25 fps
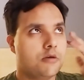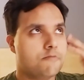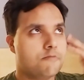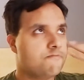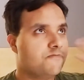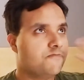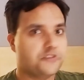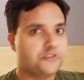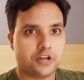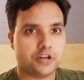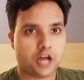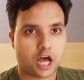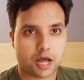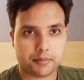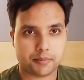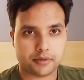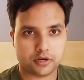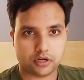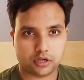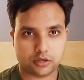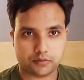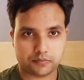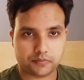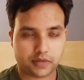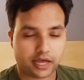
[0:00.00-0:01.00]

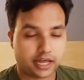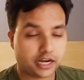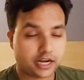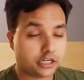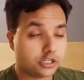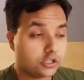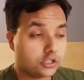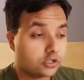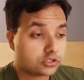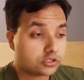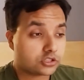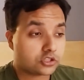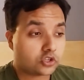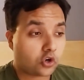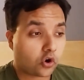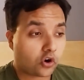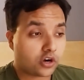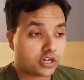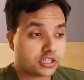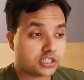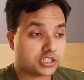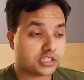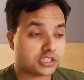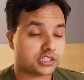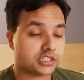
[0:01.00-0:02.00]
Phenomenal. And it looks
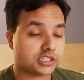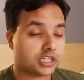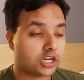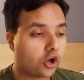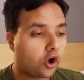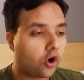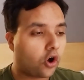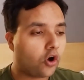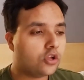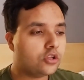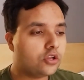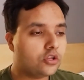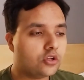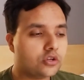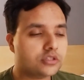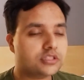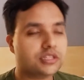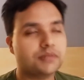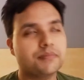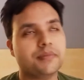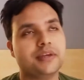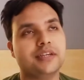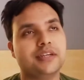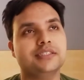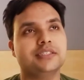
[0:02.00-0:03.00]
gorgeous. It all looked
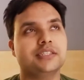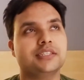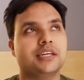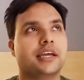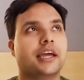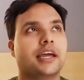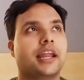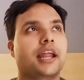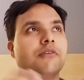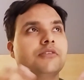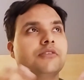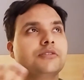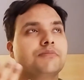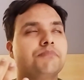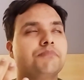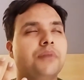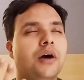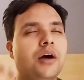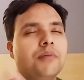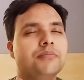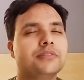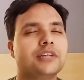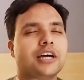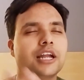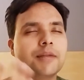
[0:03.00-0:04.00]
amazing. And I was
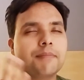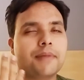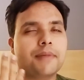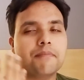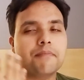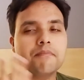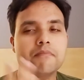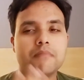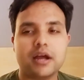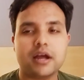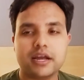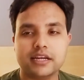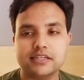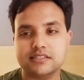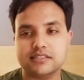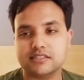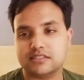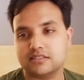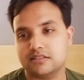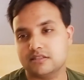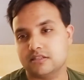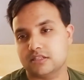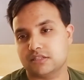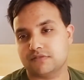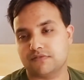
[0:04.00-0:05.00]
pumped out of my mind to
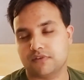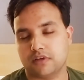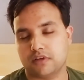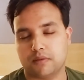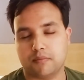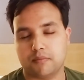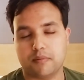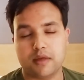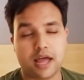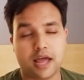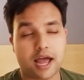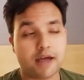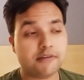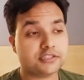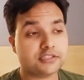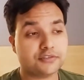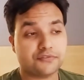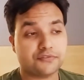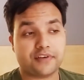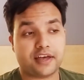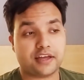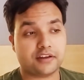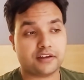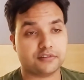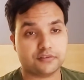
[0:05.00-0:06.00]
see this film. I was a
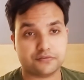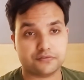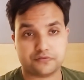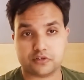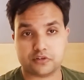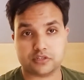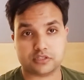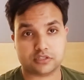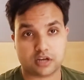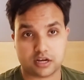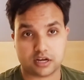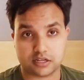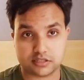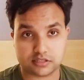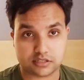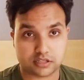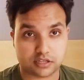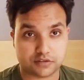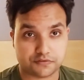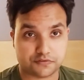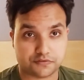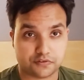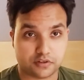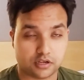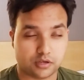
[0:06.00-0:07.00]
fan of the first
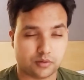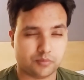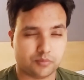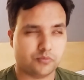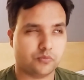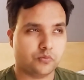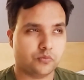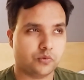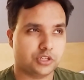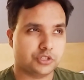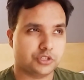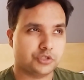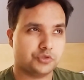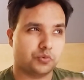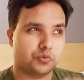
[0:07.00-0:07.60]
Godzilla film, which